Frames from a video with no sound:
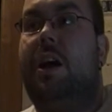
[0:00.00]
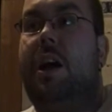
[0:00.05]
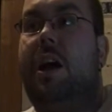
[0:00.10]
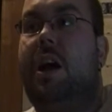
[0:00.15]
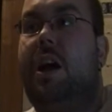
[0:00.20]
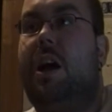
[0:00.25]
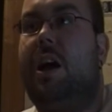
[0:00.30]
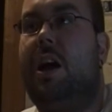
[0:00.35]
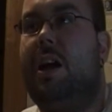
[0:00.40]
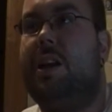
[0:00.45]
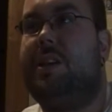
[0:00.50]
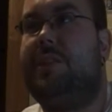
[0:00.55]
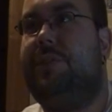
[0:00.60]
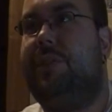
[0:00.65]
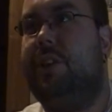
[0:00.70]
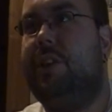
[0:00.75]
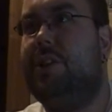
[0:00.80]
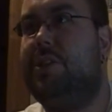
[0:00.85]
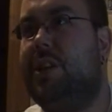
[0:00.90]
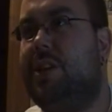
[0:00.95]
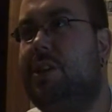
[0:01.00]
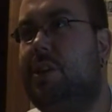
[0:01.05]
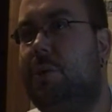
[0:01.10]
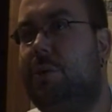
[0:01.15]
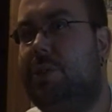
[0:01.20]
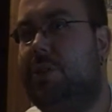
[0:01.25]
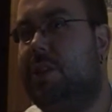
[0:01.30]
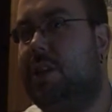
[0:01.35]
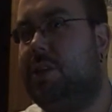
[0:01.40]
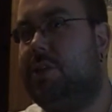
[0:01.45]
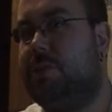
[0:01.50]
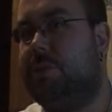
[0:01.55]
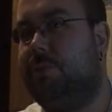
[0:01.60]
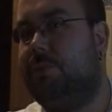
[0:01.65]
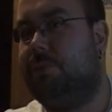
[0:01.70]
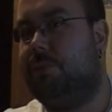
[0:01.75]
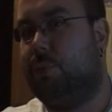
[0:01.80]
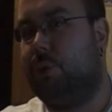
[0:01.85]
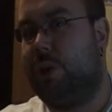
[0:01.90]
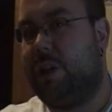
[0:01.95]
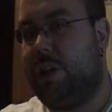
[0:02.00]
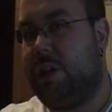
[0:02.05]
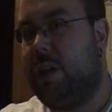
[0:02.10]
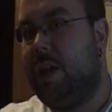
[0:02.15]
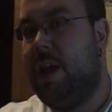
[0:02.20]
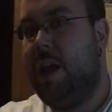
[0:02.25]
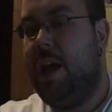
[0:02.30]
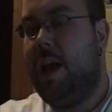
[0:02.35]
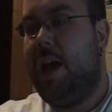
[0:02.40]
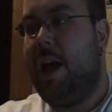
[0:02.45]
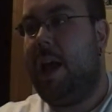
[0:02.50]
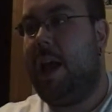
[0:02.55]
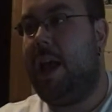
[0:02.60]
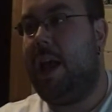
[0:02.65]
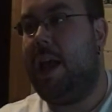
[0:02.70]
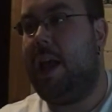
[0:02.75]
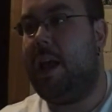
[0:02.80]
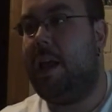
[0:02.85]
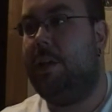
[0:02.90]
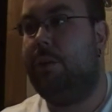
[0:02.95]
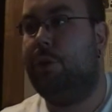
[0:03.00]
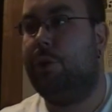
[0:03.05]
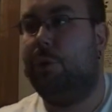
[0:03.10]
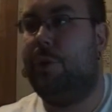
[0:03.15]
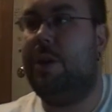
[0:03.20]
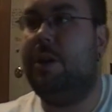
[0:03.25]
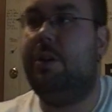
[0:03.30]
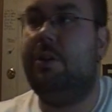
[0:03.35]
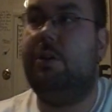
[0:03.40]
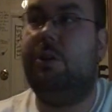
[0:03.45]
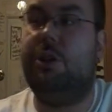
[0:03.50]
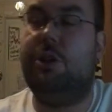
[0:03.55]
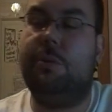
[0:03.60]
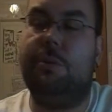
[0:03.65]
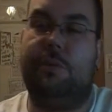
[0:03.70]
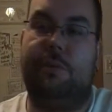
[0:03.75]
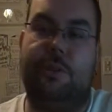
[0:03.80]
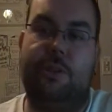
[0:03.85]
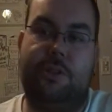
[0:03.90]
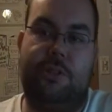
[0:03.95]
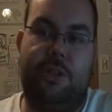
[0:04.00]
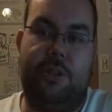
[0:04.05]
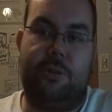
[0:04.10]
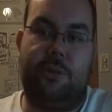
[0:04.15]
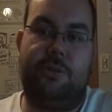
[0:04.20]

as far as I know, the tickets are free, and they're in the university.